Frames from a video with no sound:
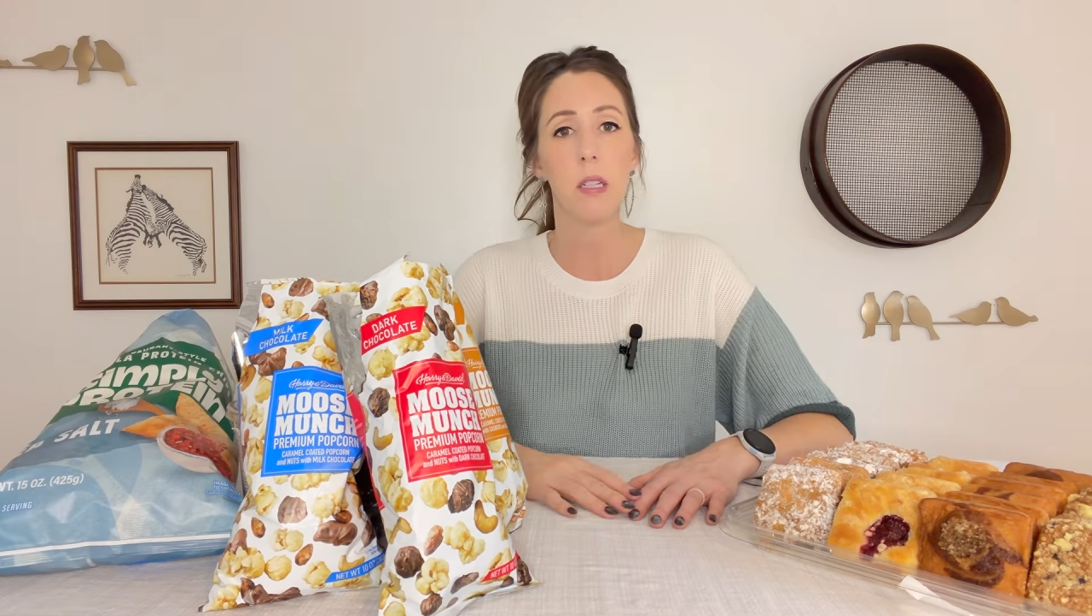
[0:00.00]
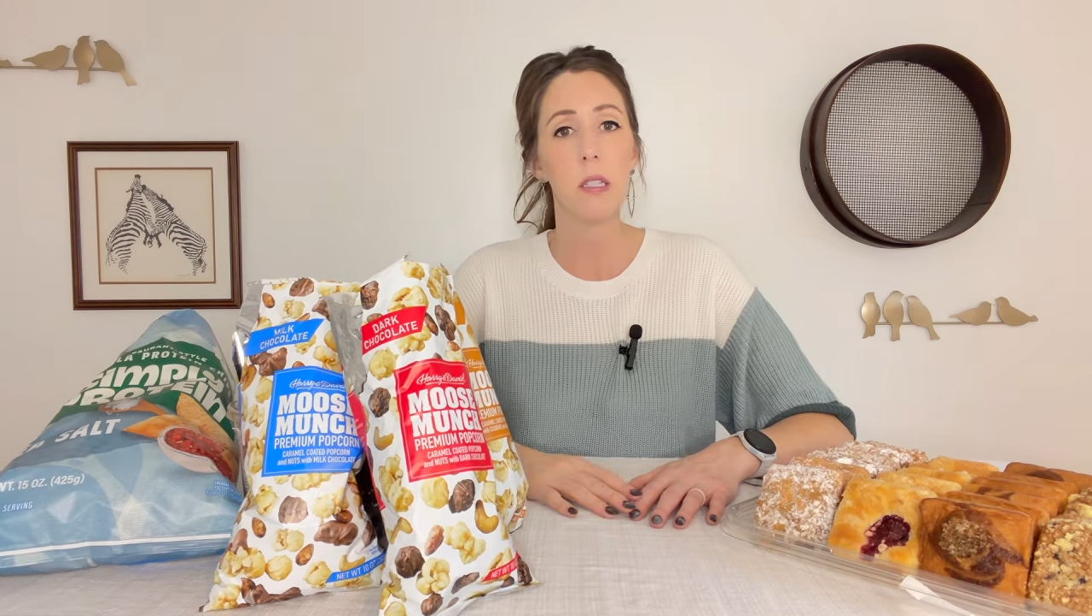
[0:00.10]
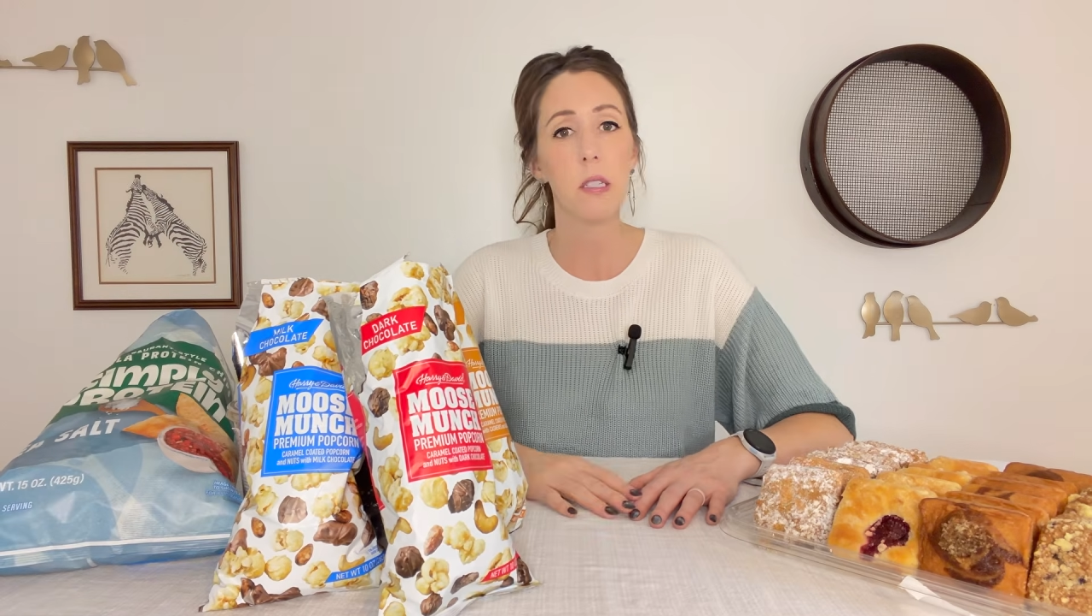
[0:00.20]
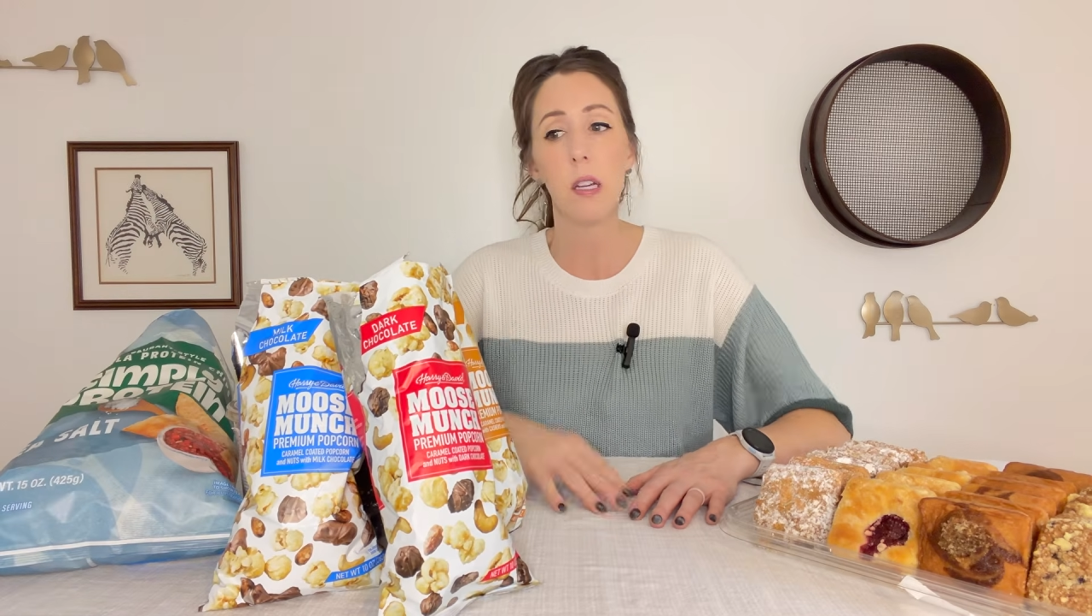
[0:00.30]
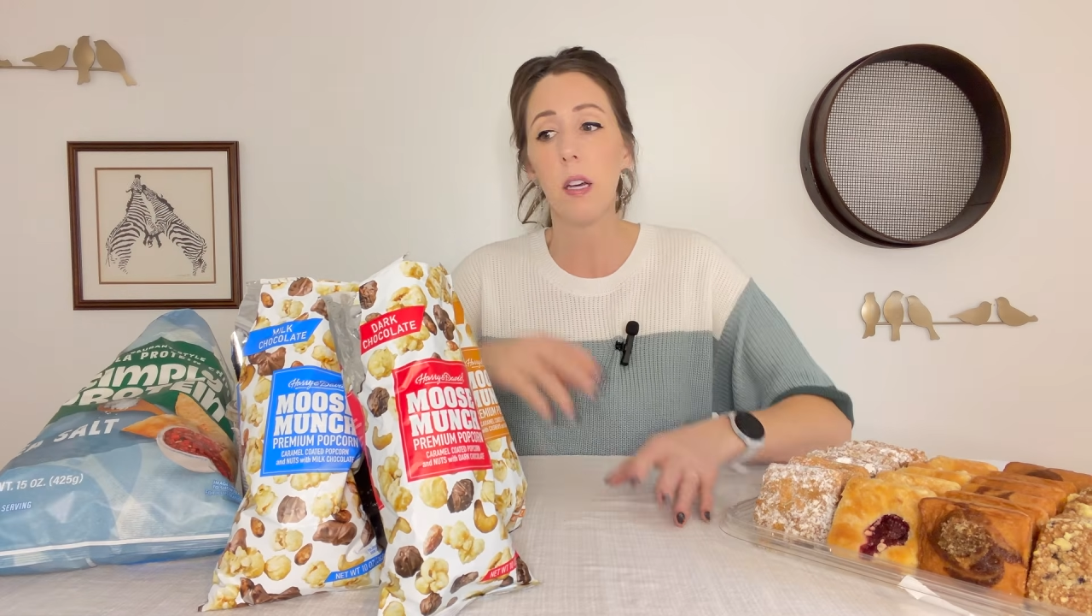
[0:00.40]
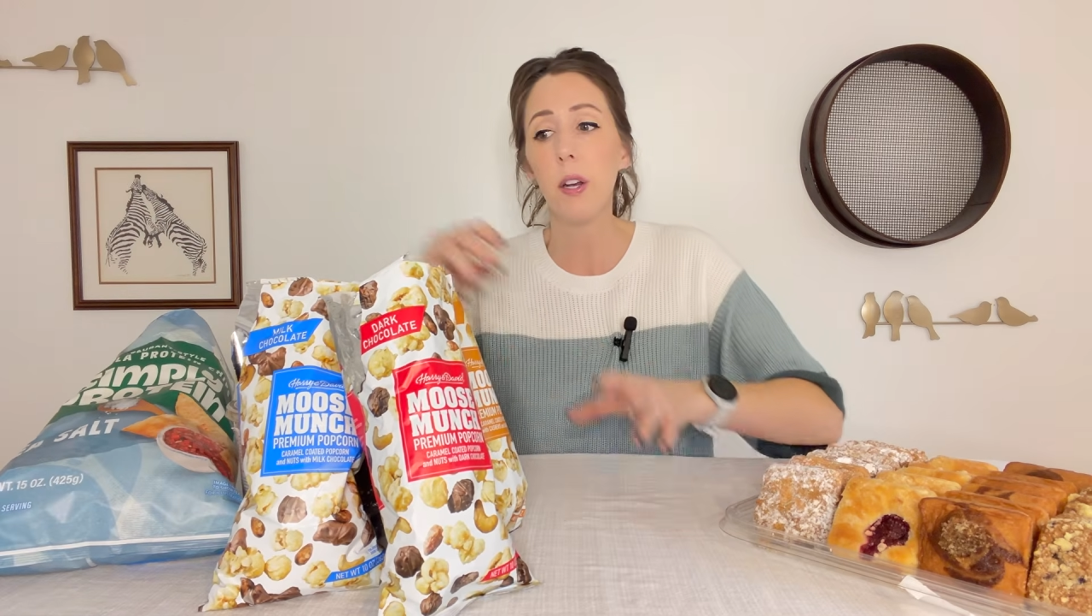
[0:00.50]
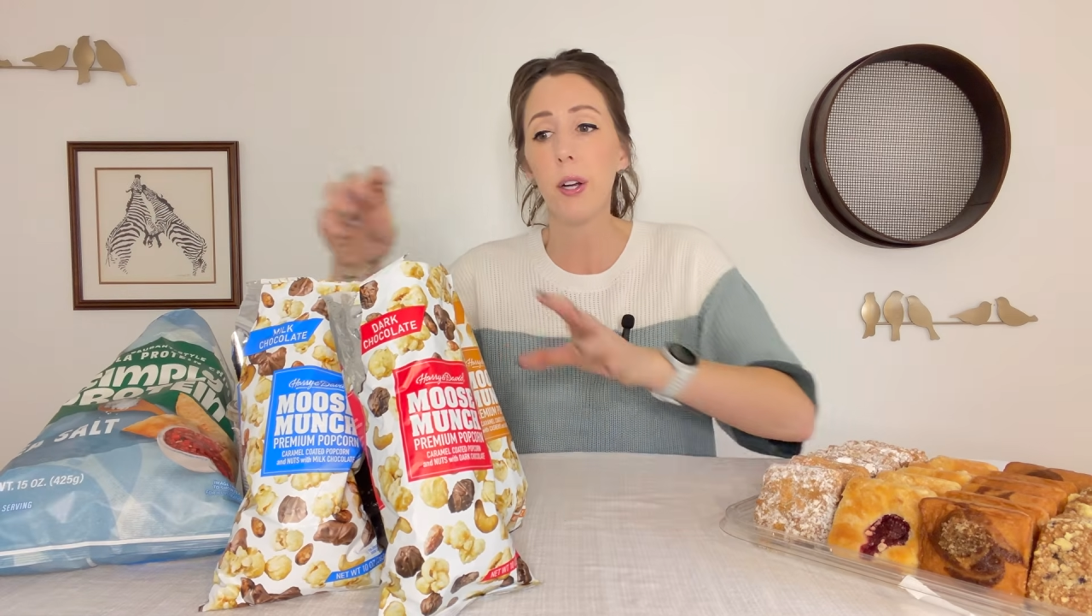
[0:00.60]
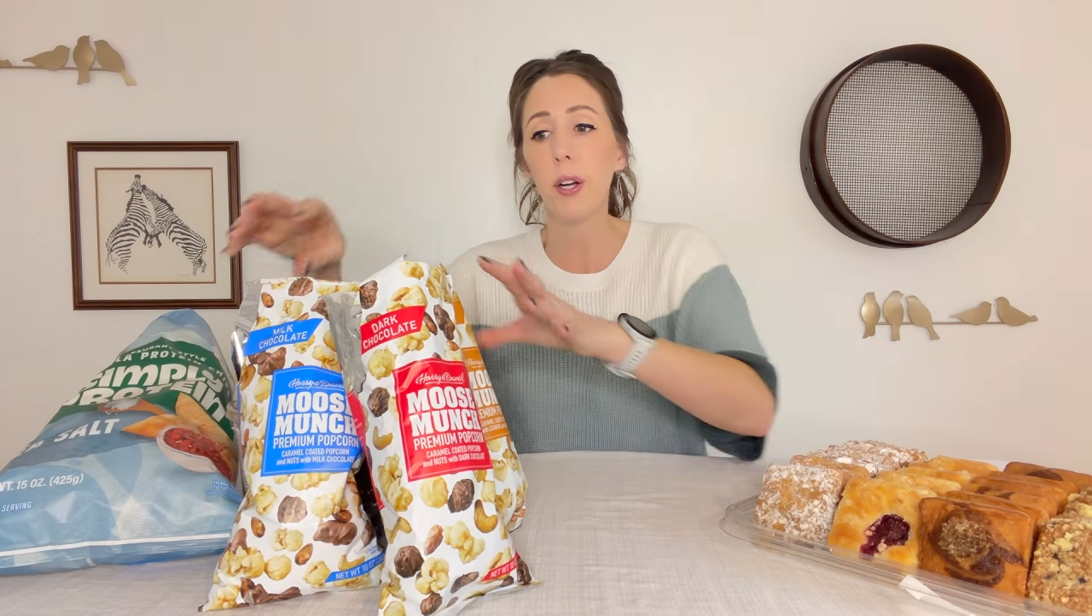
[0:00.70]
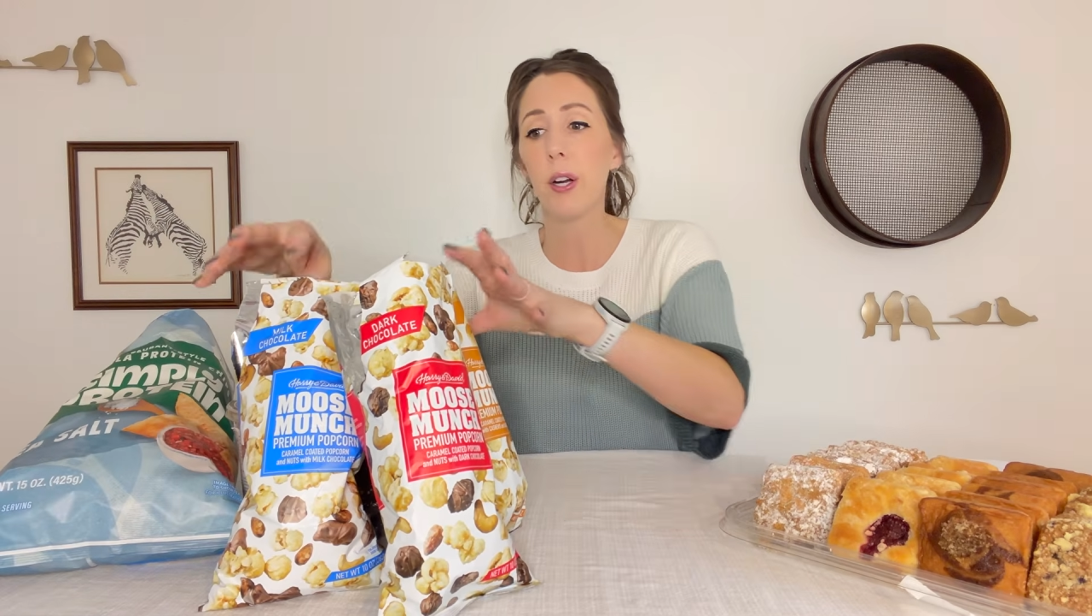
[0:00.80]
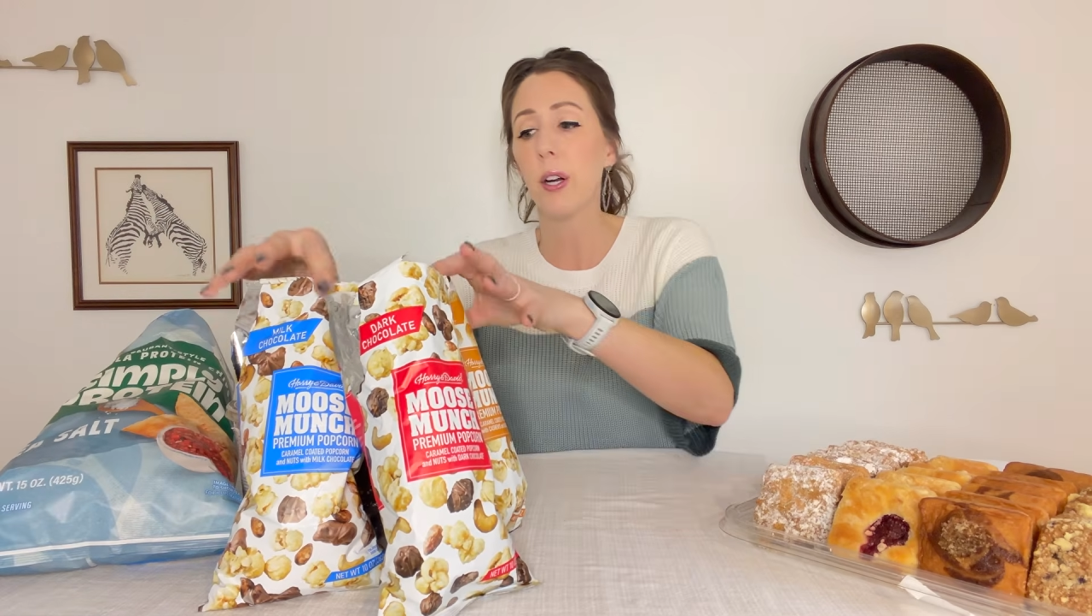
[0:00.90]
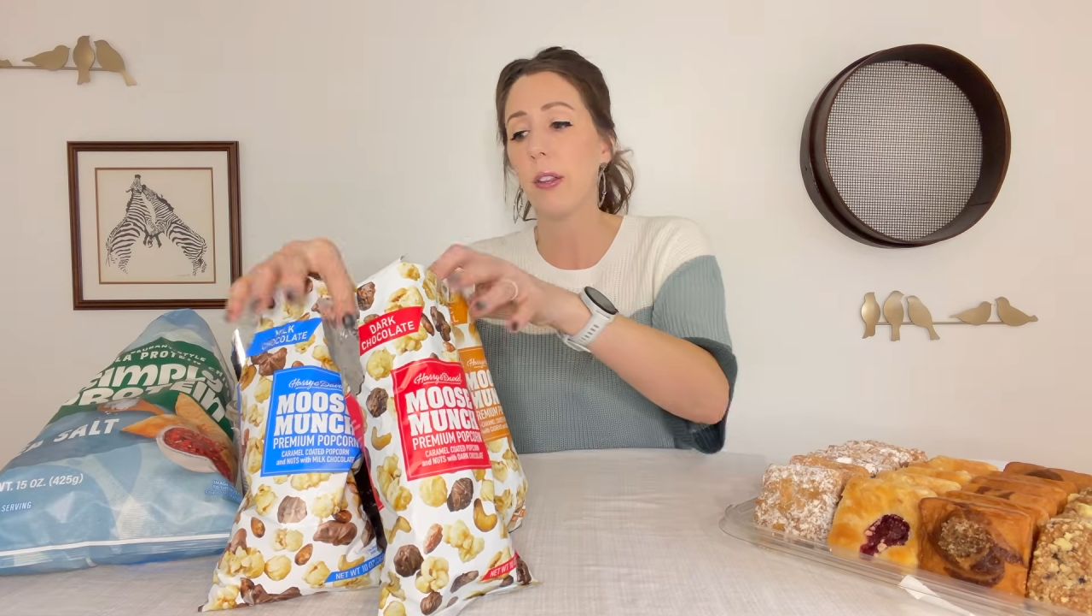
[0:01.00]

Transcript: consider.